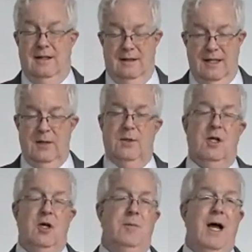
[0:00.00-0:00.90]
then you would
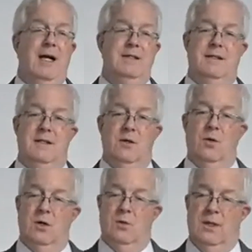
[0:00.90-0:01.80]
go back to the
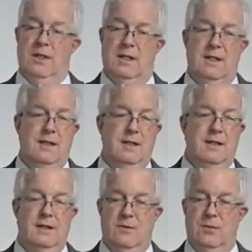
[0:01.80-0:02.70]
court
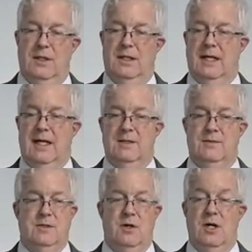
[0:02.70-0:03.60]
where the case
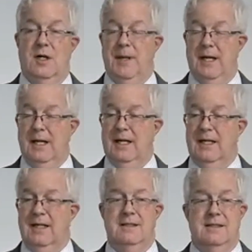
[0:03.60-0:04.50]
was already
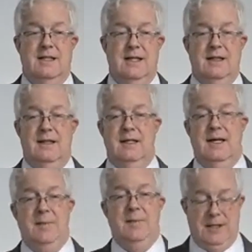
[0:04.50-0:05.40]
pending to get the
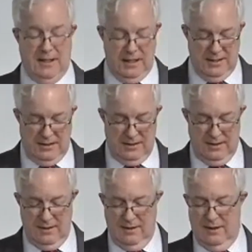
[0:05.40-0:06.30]
application
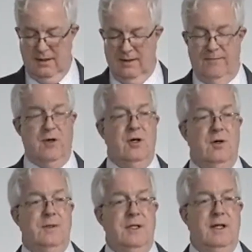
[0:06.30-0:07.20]

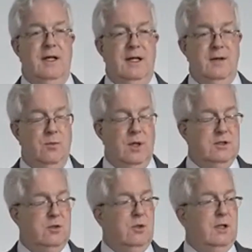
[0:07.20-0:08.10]
affirmed. And what
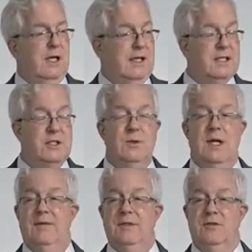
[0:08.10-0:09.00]
sort of, I guess you would
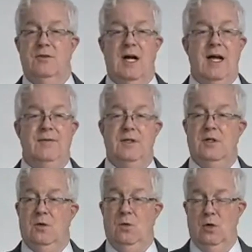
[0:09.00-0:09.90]
have to draft an
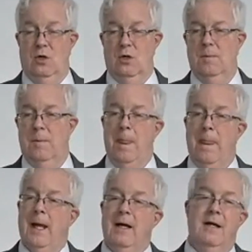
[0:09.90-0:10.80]
order,
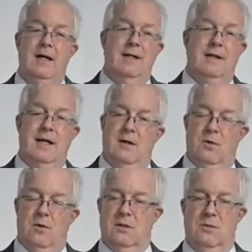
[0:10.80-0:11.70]
and that
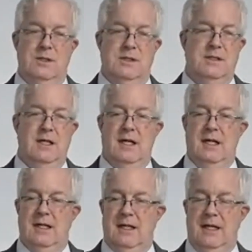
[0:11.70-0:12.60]
order would
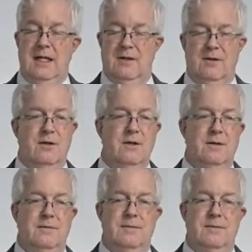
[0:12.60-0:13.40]
say either